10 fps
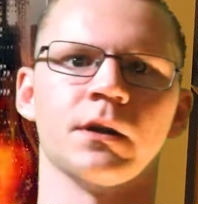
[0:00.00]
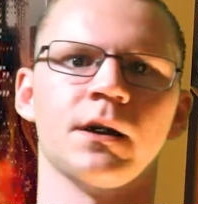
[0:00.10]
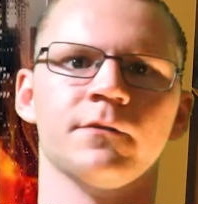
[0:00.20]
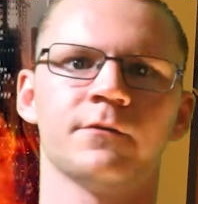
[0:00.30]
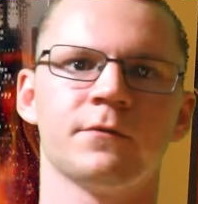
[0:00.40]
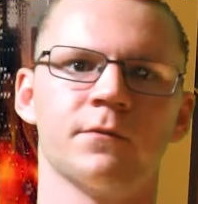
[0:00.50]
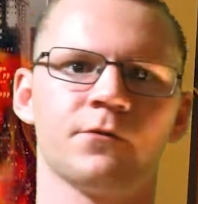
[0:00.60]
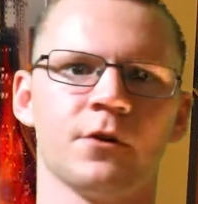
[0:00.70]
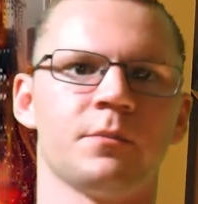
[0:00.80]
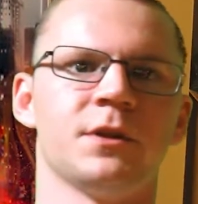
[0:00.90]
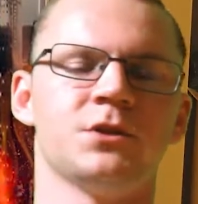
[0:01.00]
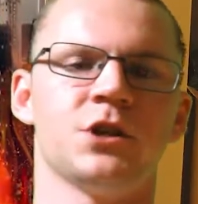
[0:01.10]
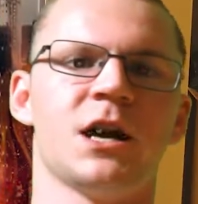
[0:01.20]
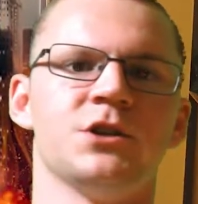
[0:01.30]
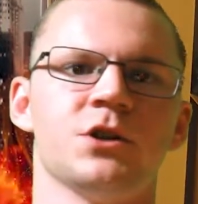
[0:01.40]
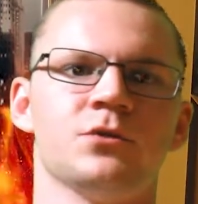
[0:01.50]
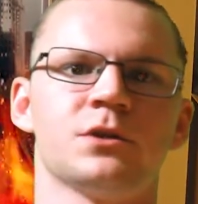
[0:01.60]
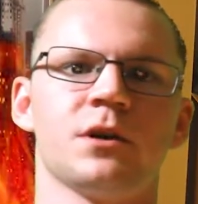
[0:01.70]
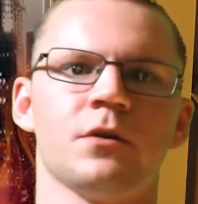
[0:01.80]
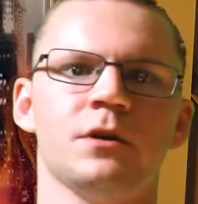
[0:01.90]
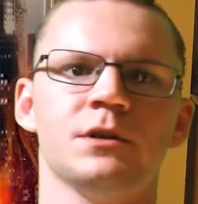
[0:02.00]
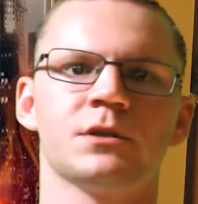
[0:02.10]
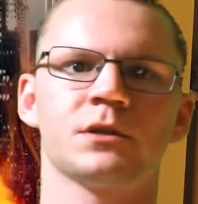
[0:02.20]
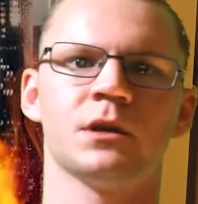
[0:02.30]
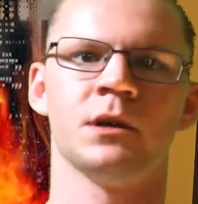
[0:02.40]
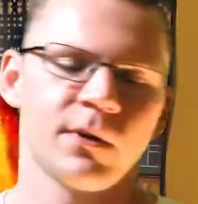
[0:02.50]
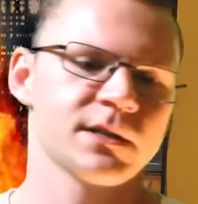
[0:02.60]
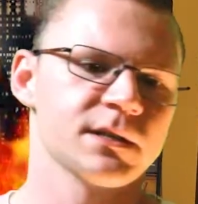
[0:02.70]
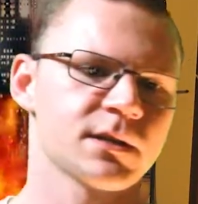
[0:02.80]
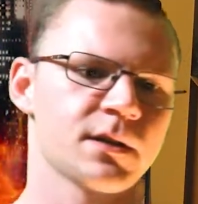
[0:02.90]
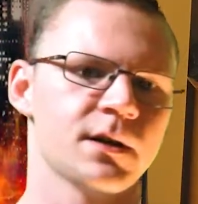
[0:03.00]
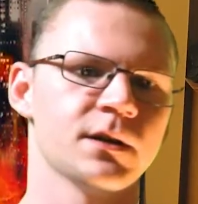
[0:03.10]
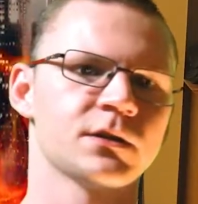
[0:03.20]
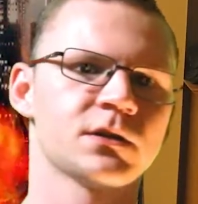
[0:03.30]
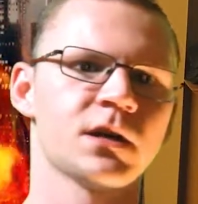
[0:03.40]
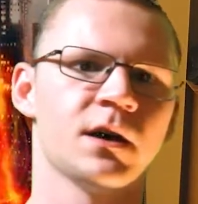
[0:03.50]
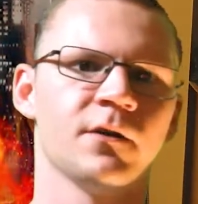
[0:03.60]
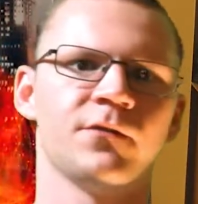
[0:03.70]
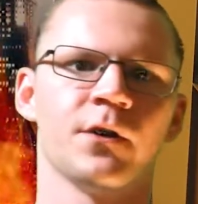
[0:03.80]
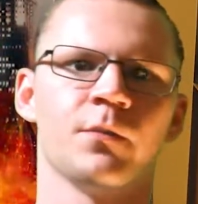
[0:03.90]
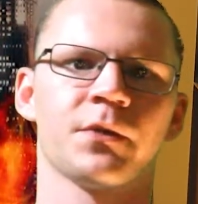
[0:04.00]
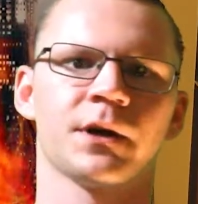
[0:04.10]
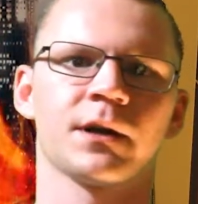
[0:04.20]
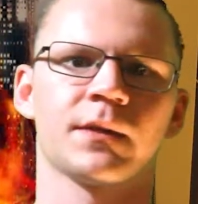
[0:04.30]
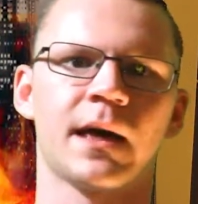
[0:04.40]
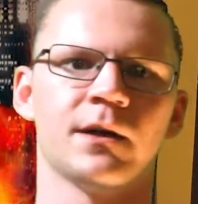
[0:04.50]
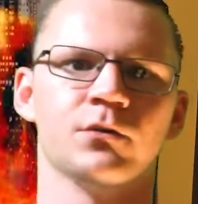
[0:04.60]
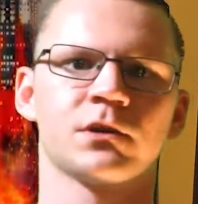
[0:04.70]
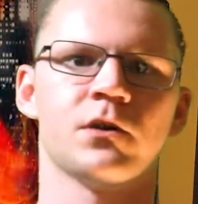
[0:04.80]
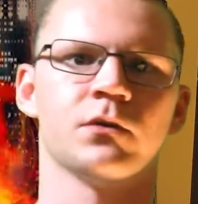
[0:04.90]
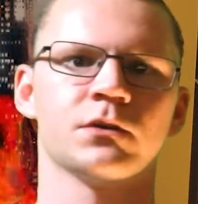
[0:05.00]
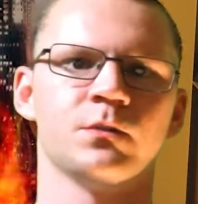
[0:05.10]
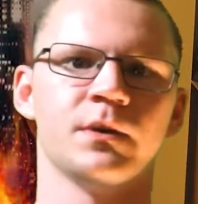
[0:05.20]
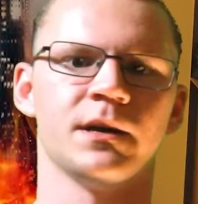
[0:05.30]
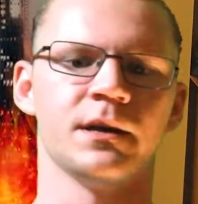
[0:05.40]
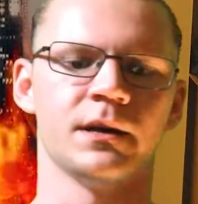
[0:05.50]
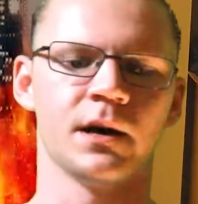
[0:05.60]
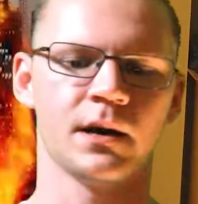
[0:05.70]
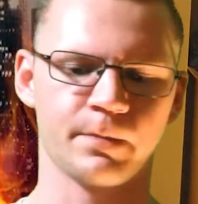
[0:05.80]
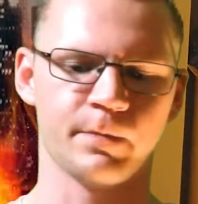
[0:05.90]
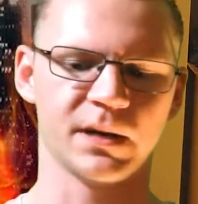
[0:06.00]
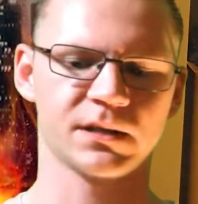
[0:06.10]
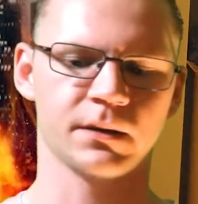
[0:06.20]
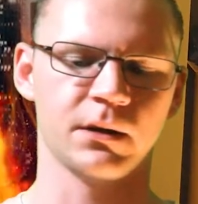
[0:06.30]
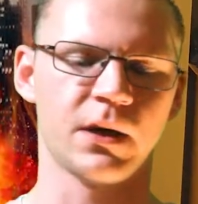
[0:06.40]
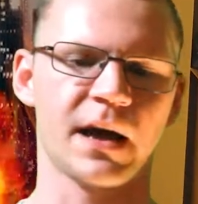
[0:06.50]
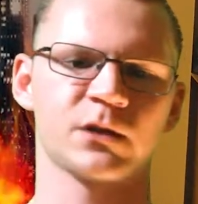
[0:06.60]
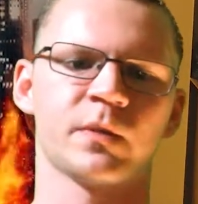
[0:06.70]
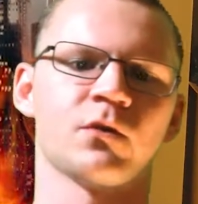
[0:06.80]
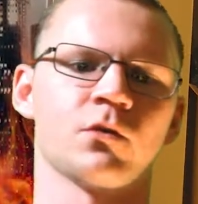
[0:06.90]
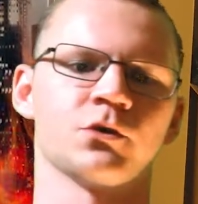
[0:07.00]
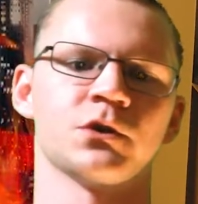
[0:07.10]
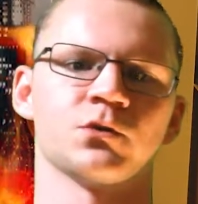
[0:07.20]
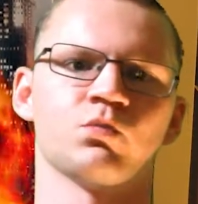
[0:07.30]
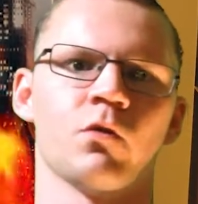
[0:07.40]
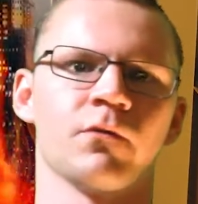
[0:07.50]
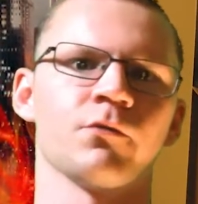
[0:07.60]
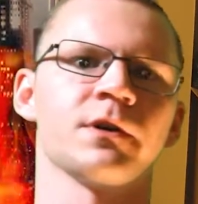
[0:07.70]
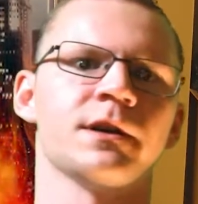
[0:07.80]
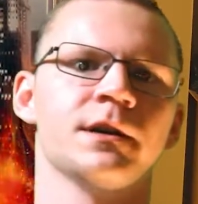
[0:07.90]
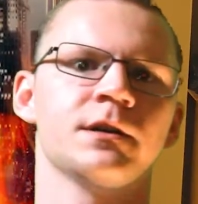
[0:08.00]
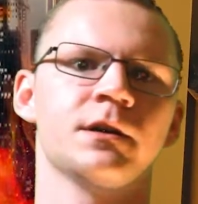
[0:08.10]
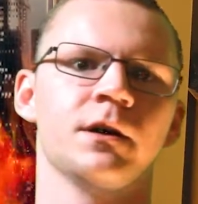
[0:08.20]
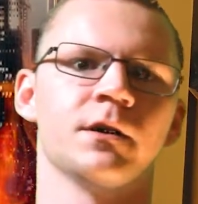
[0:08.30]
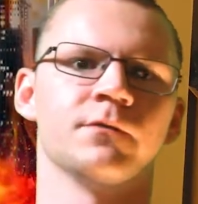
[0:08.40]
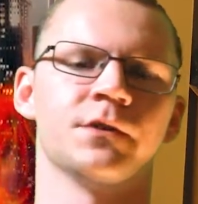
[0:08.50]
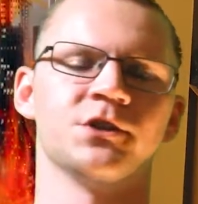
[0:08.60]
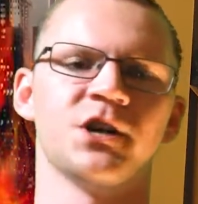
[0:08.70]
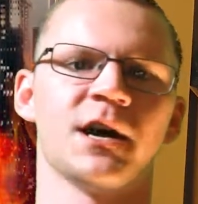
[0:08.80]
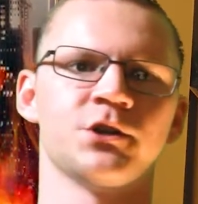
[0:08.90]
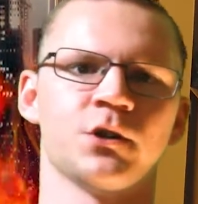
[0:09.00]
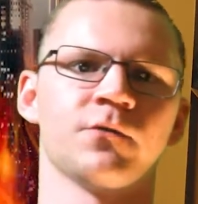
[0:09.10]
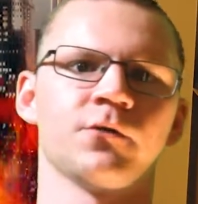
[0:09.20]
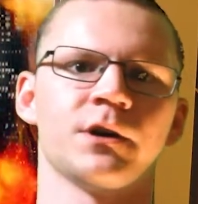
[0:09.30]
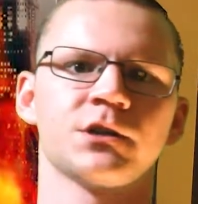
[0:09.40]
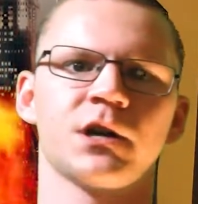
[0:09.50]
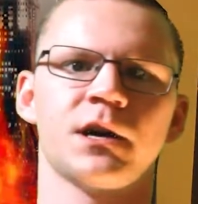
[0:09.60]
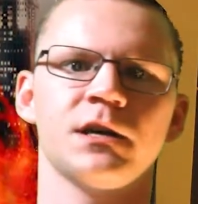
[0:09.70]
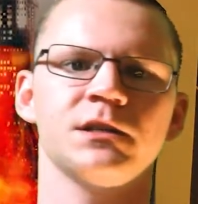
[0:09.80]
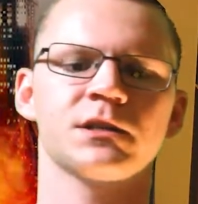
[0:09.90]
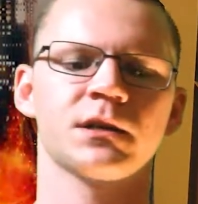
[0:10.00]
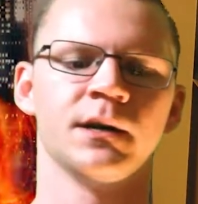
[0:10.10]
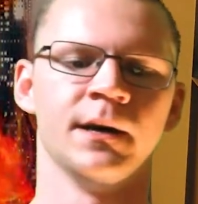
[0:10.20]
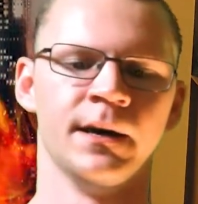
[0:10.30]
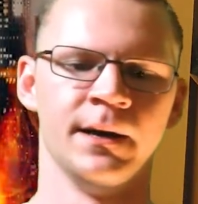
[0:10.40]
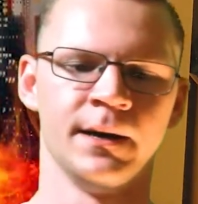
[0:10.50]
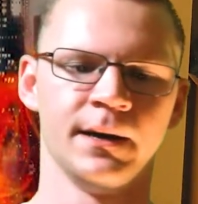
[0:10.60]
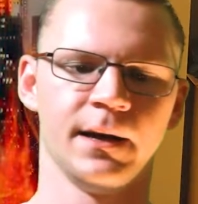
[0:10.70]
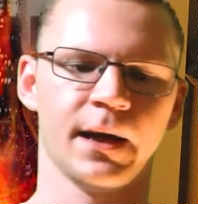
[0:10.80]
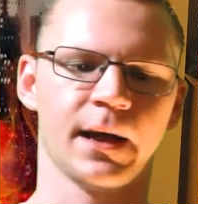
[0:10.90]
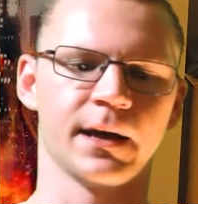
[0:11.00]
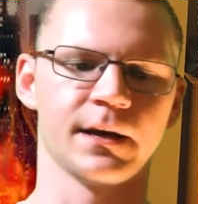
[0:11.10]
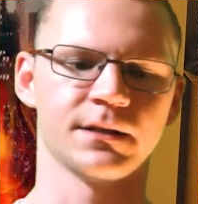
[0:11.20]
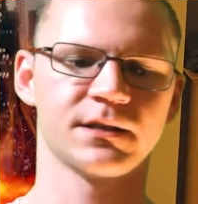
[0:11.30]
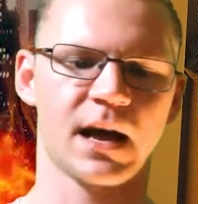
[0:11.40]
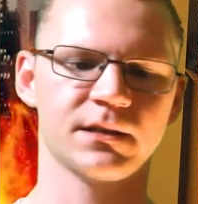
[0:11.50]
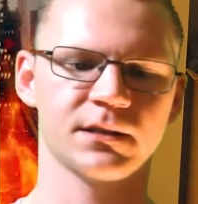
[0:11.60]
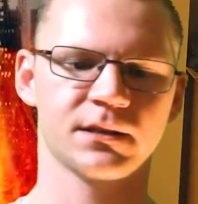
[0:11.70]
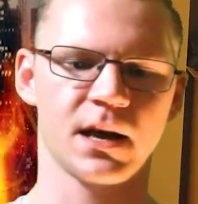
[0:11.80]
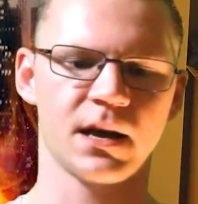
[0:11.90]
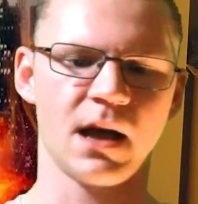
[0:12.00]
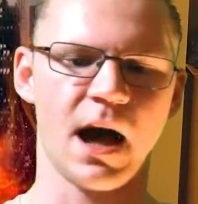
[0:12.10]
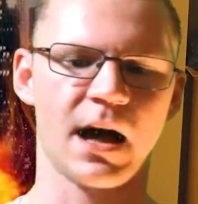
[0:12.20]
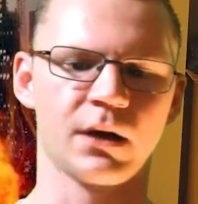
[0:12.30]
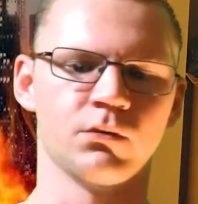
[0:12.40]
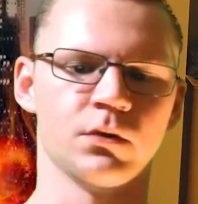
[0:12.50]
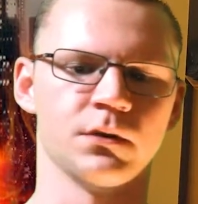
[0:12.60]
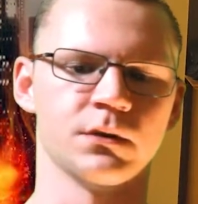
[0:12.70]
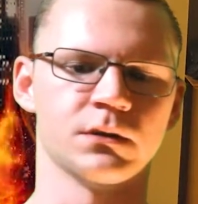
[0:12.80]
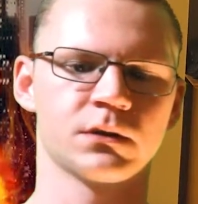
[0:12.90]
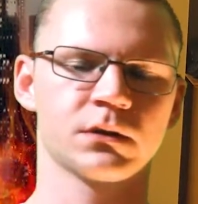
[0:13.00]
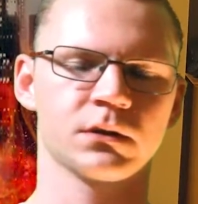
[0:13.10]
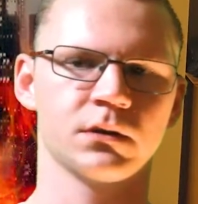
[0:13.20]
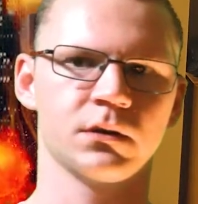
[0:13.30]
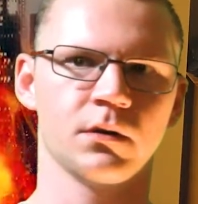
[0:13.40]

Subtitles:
love from the G.I. Joe series. I went into this film thinking that it was going to be basically the X-Men Origins Wolverine of the G.I. Joe franchise, and sad to say, I was